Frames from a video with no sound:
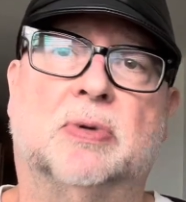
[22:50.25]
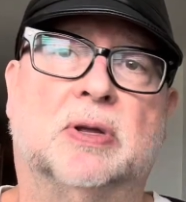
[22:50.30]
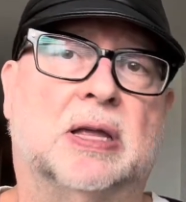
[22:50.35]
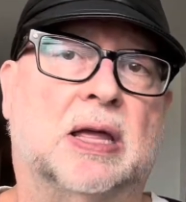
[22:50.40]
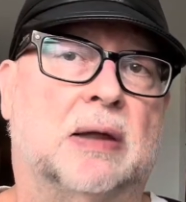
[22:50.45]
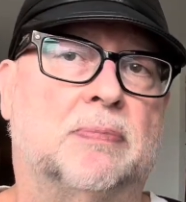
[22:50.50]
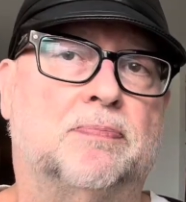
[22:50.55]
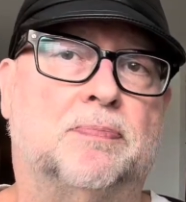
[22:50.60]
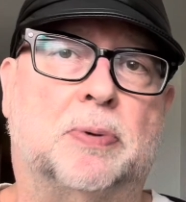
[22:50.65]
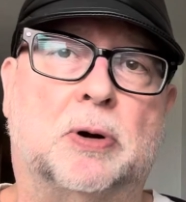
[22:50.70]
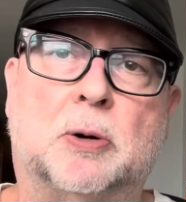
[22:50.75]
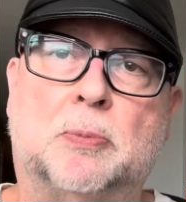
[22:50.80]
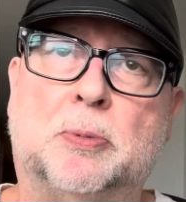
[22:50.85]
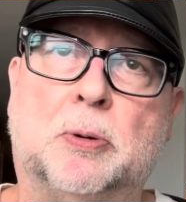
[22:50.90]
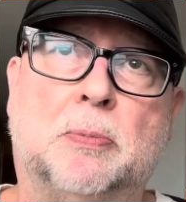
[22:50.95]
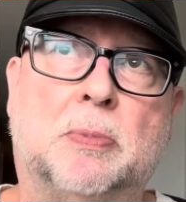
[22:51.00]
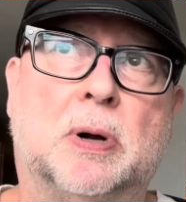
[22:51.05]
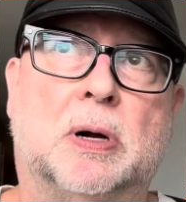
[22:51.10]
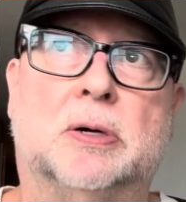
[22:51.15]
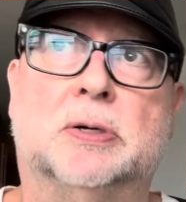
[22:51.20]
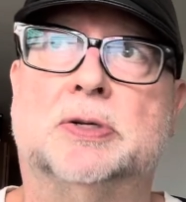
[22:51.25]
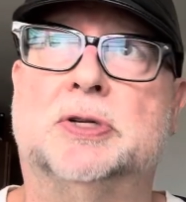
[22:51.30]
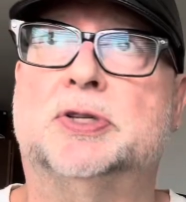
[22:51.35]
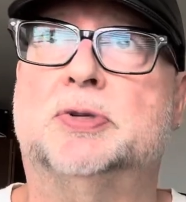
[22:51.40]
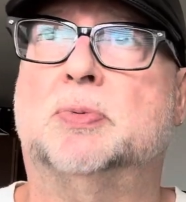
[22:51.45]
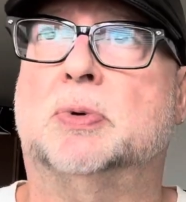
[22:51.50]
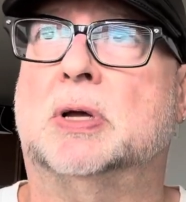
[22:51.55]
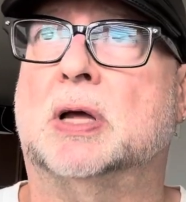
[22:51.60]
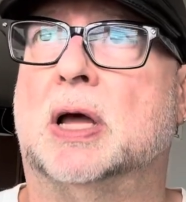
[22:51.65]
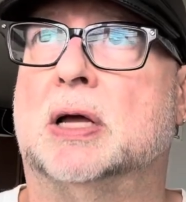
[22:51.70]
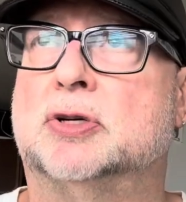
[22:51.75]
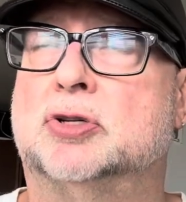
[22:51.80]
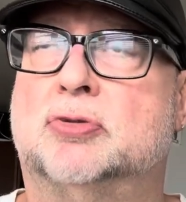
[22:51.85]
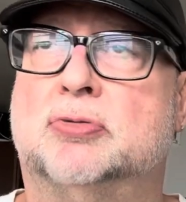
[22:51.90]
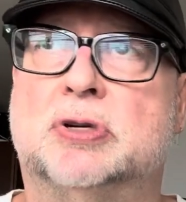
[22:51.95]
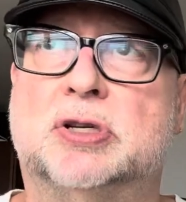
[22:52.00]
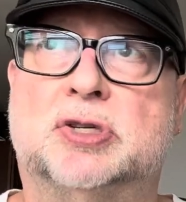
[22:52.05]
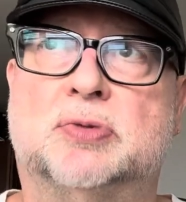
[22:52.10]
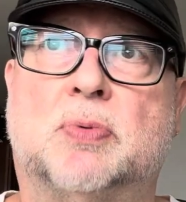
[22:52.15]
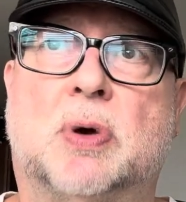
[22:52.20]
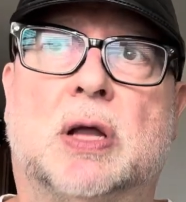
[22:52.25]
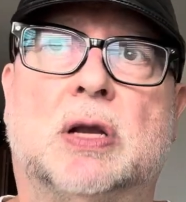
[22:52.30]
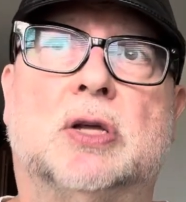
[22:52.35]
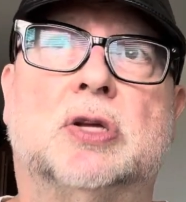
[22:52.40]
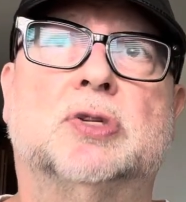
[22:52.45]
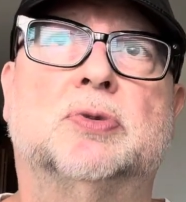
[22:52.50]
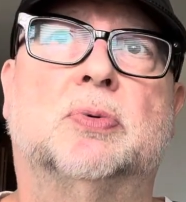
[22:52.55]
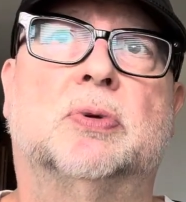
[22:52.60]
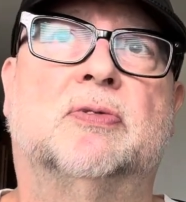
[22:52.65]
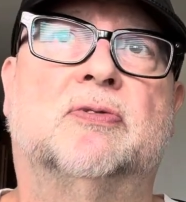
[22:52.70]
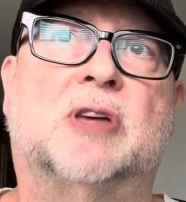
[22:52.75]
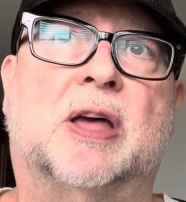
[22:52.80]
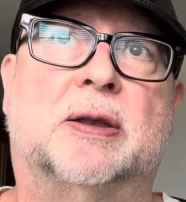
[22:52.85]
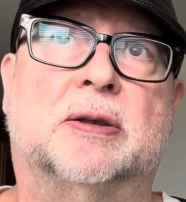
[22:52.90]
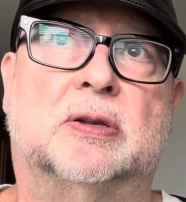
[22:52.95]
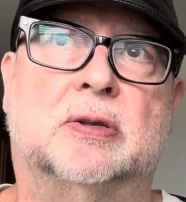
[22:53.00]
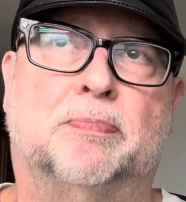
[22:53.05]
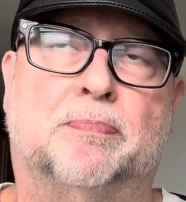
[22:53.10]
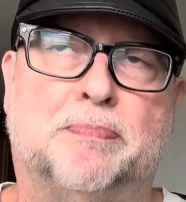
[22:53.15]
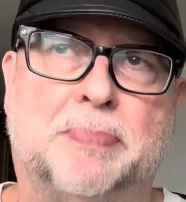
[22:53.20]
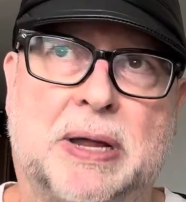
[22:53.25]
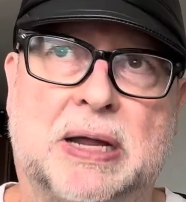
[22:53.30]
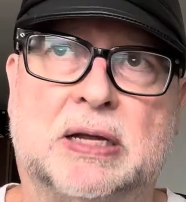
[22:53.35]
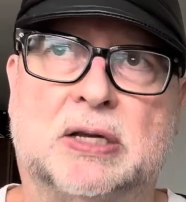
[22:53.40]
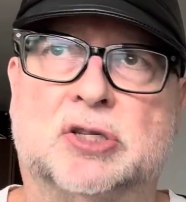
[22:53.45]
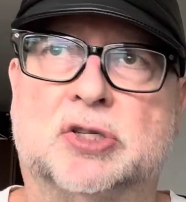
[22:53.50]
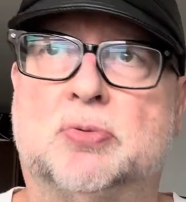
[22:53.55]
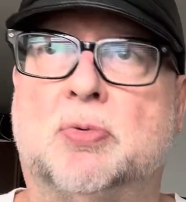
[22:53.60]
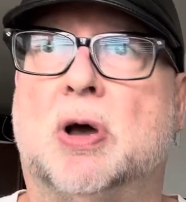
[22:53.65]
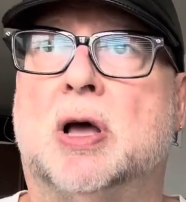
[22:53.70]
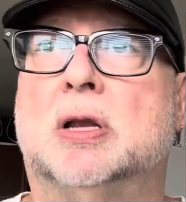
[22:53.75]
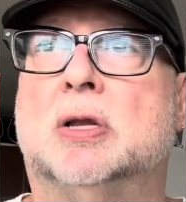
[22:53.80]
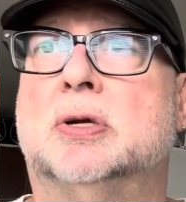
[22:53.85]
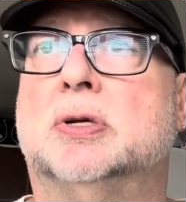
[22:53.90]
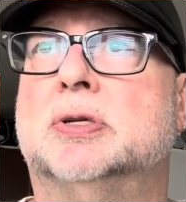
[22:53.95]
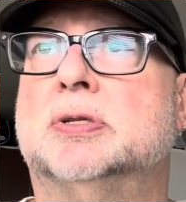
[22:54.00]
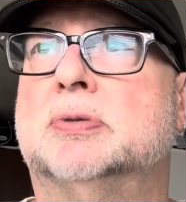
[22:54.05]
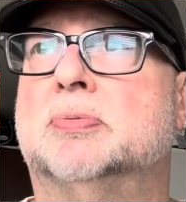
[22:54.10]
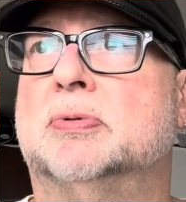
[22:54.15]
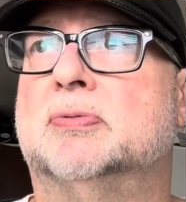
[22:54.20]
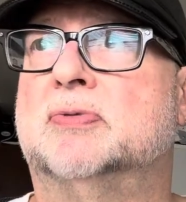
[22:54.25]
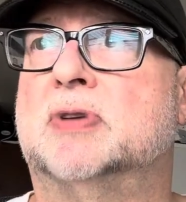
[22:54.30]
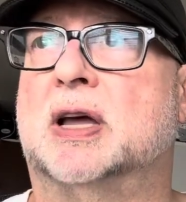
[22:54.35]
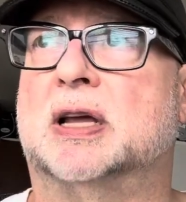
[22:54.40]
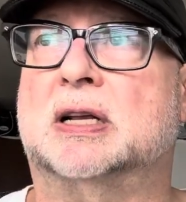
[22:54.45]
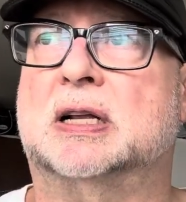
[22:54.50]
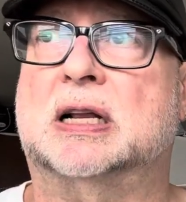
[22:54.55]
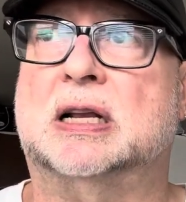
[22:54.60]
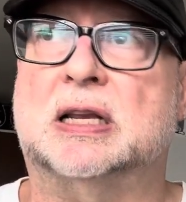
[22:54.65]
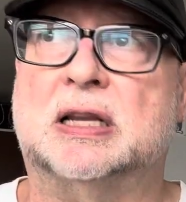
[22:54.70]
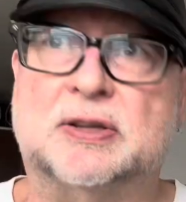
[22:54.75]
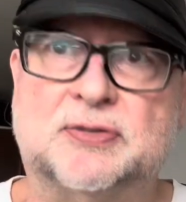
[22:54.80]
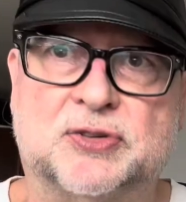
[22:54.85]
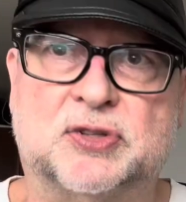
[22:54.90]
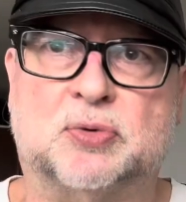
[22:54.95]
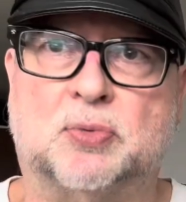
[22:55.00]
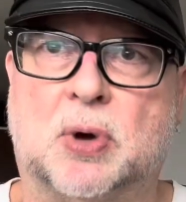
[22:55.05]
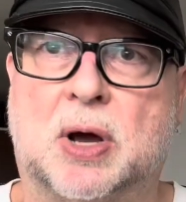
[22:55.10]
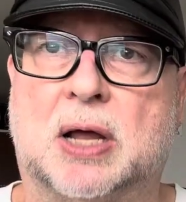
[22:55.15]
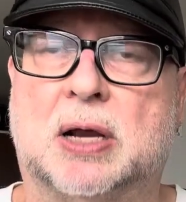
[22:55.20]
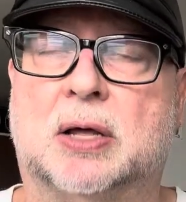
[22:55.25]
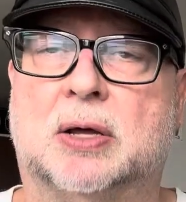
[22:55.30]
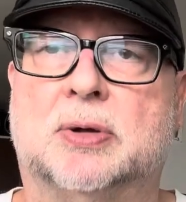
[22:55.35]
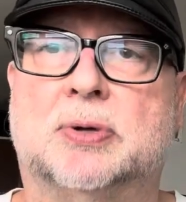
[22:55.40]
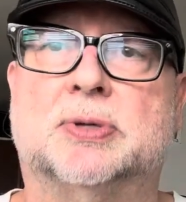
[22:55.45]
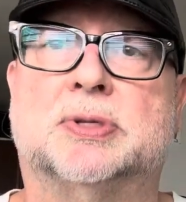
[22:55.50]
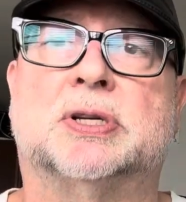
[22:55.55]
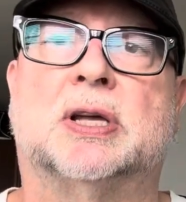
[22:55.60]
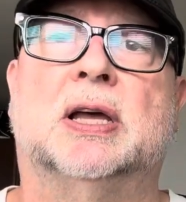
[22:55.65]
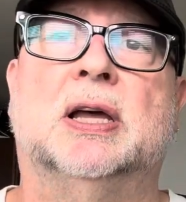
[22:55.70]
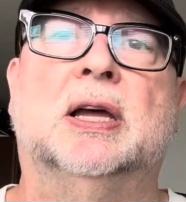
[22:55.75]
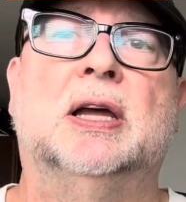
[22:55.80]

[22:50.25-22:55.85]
We got purple martins, we got tree swallows, we've got bank swallows, we've got cliff swallows.